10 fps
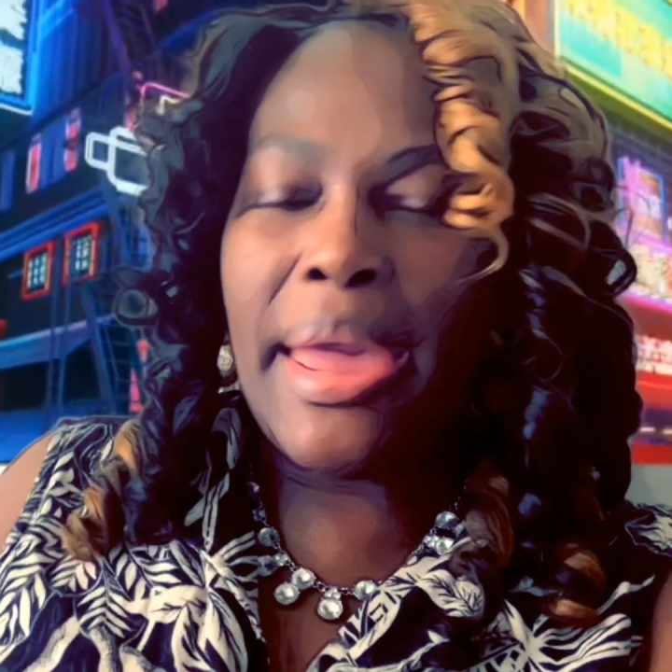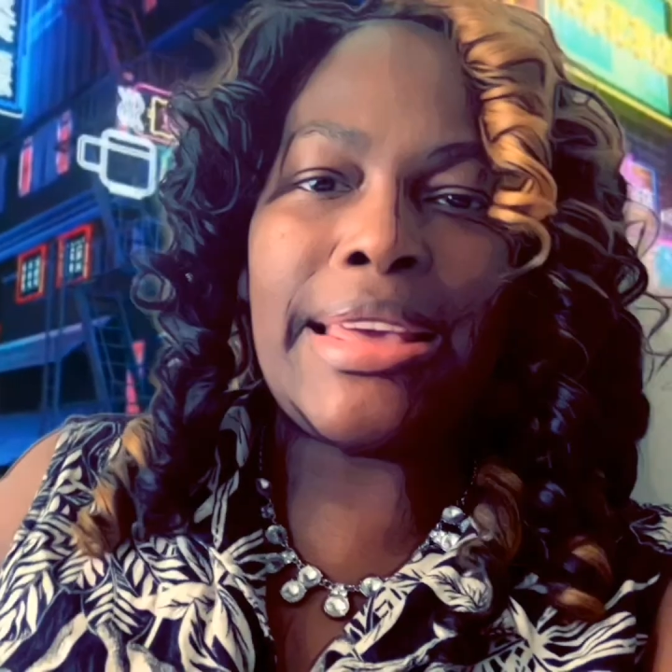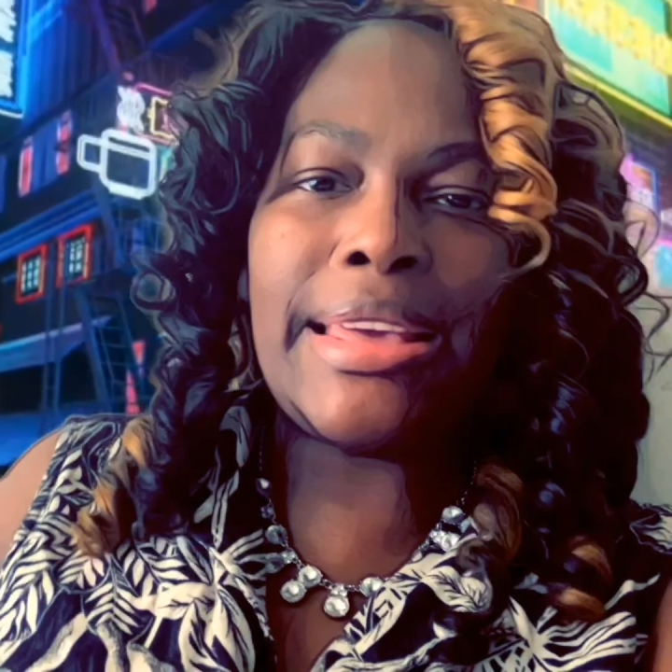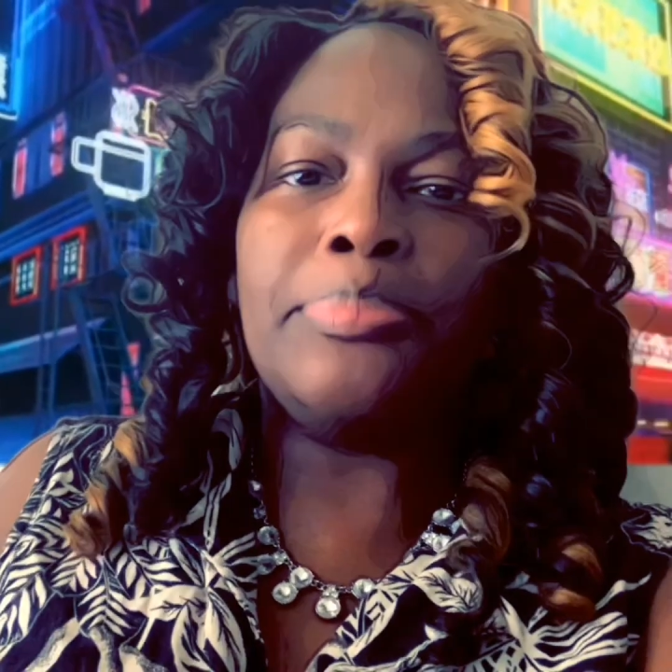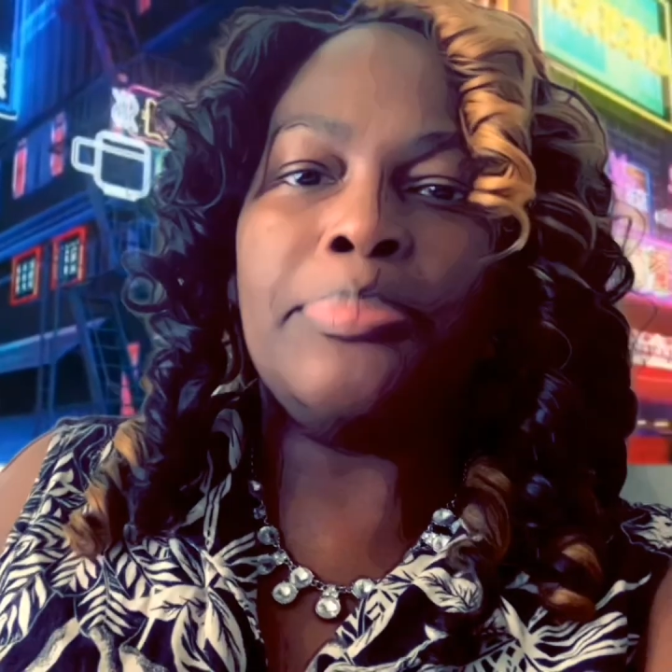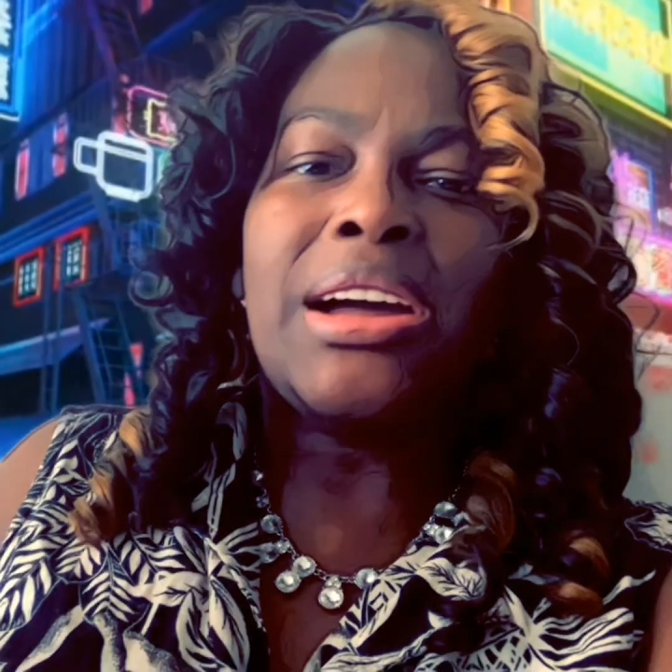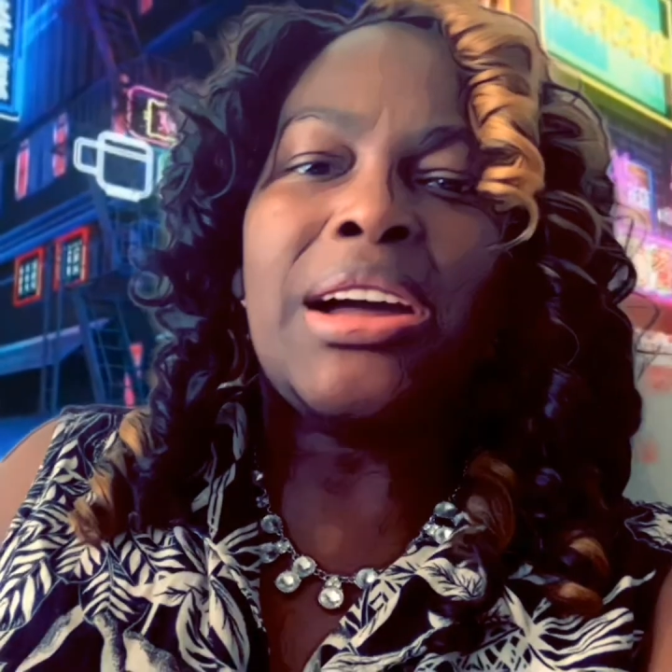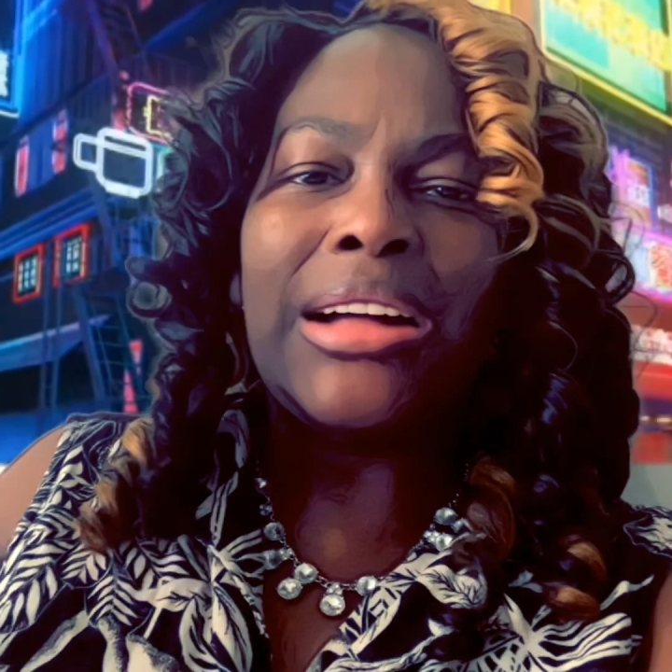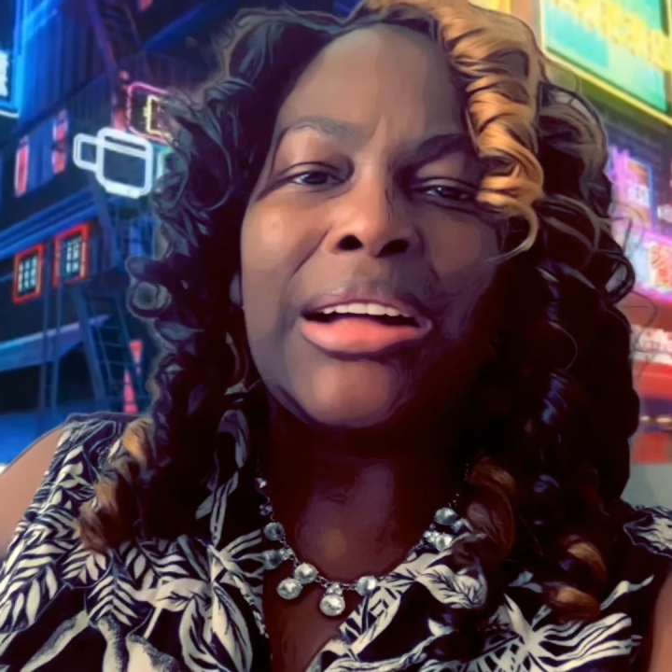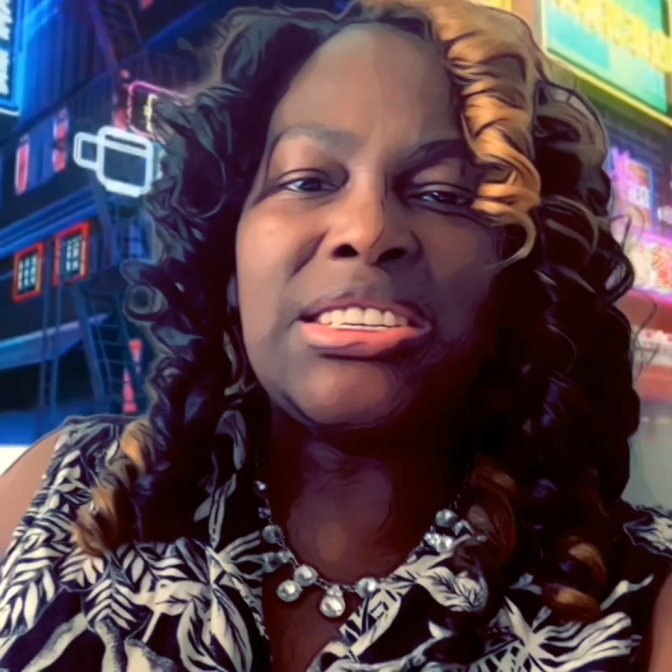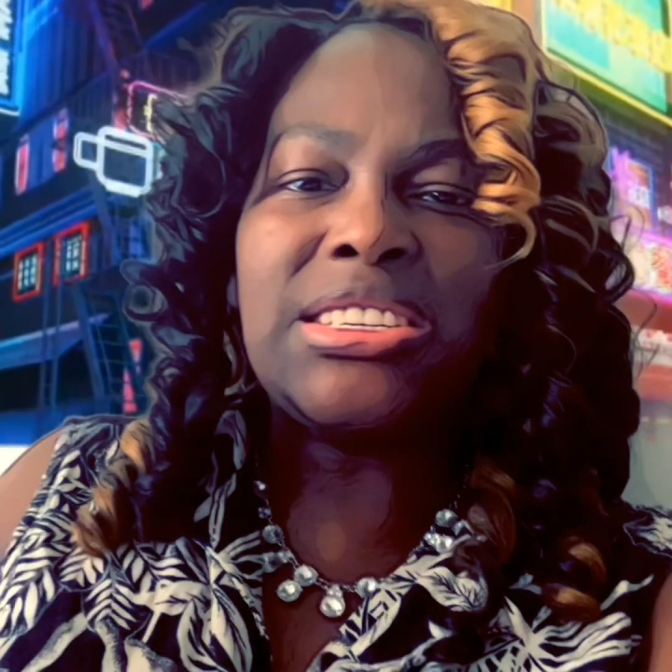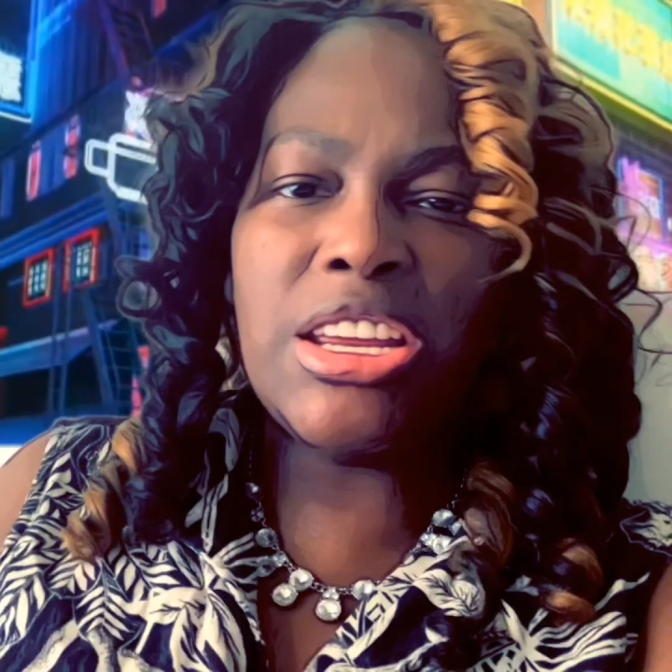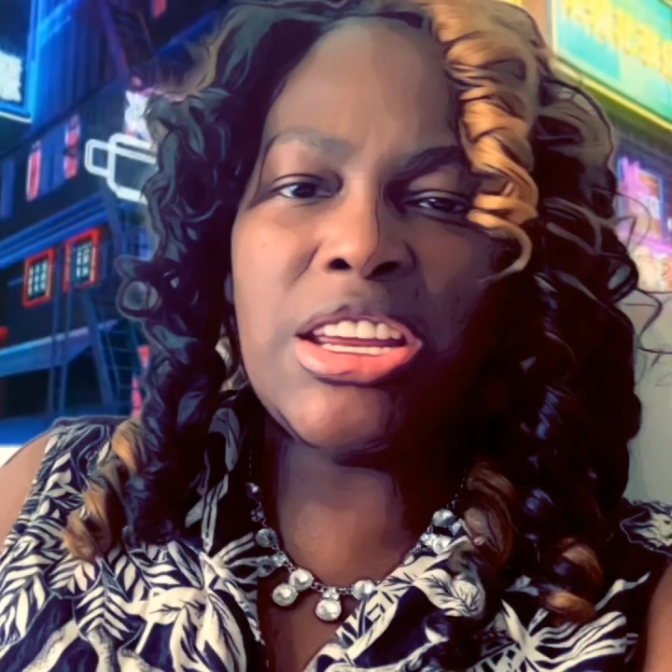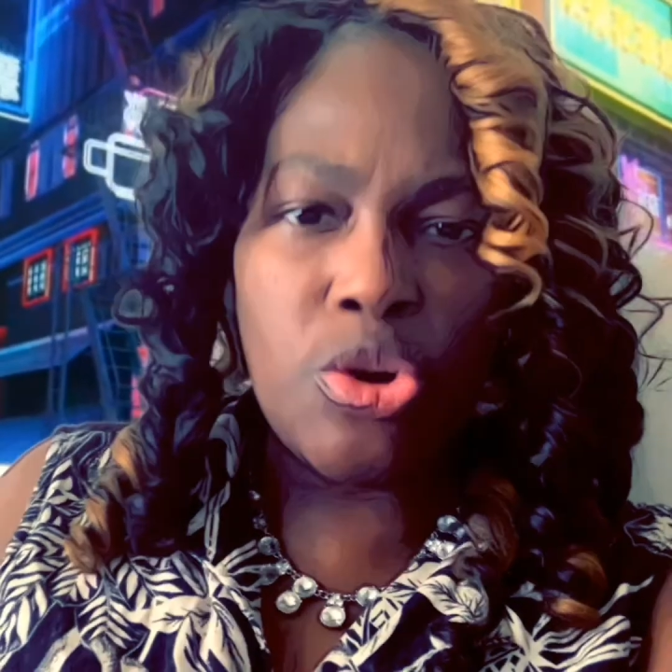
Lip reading: it, continue.